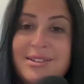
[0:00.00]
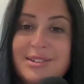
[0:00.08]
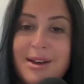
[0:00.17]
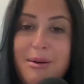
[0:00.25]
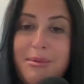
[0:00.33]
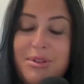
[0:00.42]

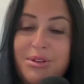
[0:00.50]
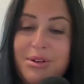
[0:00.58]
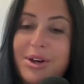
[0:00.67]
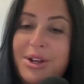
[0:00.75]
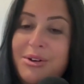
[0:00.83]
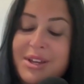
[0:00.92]
So with
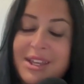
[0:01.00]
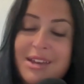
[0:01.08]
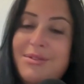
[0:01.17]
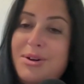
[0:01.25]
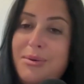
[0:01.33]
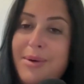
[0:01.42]
little
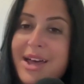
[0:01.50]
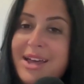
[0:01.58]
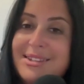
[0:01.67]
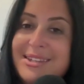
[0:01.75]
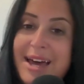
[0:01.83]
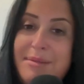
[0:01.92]
given
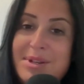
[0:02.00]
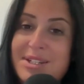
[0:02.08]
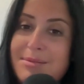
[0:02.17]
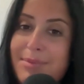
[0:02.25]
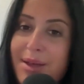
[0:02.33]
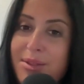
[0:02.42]
away to
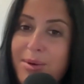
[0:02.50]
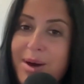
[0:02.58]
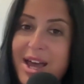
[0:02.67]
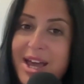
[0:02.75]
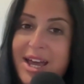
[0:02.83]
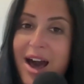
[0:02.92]
Edmonton, by the
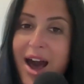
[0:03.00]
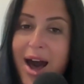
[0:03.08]
way,